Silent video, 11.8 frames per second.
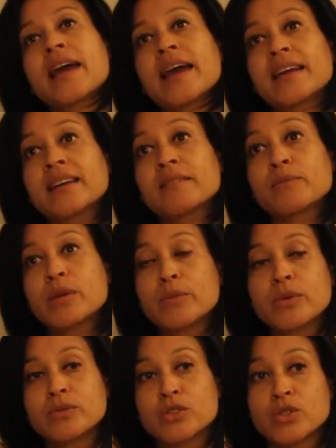And
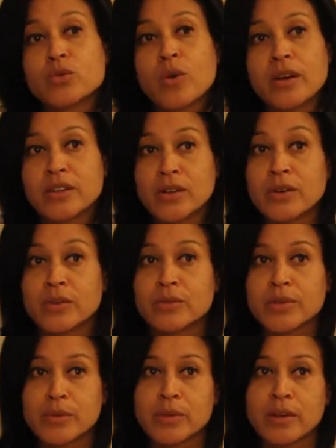people do want to know.
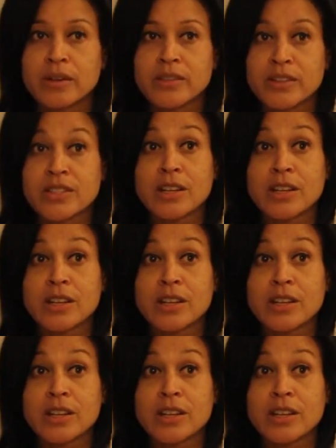There's